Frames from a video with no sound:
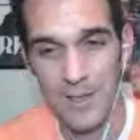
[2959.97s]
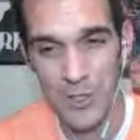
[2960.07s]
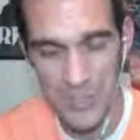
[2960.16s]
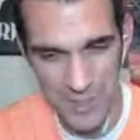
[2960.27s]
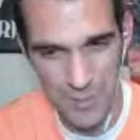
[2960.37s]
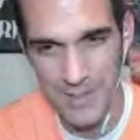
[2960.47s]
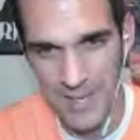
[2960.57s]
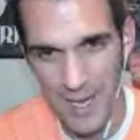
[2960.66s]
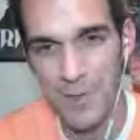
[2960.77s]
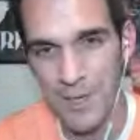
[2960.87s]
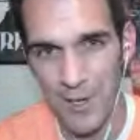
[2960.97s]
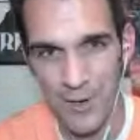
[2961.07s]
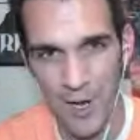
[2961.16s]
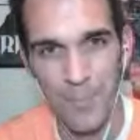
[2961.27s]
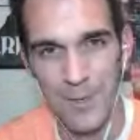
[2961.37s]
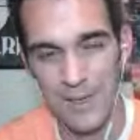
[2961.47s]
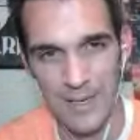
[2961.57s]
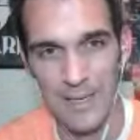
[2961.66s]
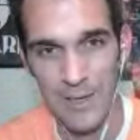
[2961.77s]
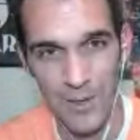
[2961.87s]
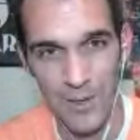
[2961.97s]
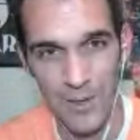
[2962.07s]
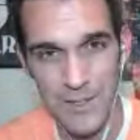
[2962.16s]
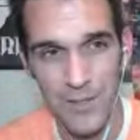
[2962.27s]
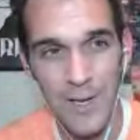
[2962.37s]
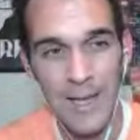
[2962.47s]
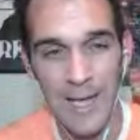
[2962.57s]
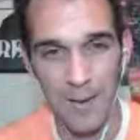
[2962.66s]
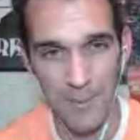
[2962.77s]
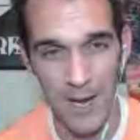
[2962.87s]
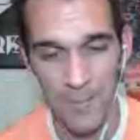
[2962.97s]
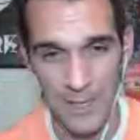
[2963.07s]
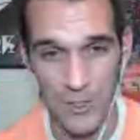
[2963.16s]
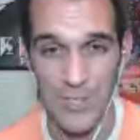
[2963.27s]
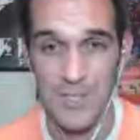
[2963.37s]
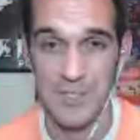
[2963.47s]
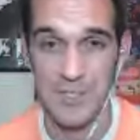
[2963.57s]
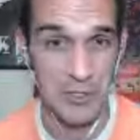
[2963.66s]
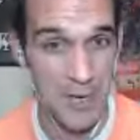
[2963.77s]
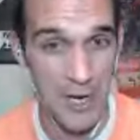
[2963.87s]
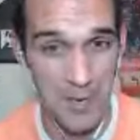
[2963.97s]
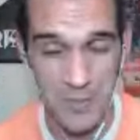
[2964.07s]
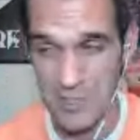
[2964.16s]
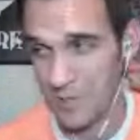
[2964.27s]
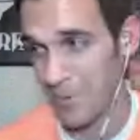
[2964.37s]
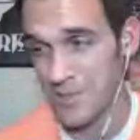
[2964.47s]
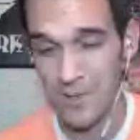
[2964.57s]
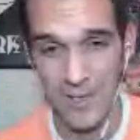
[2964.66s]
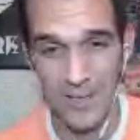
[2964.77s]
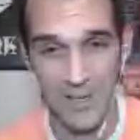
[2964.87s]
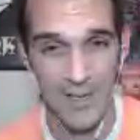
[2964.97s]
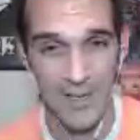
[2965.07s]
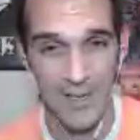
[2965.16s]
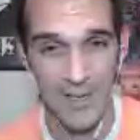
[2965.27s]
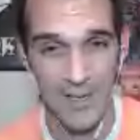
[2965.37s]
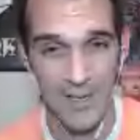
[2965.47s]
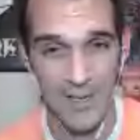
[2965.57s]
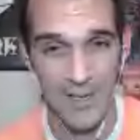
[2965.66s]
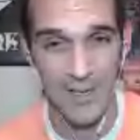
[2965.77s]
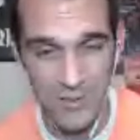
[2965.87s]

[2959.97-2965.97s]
Cool. So this could be a $10 million company in like a year or two. In my opinion, she's still a mom. She's still raising her kids. Her kids go to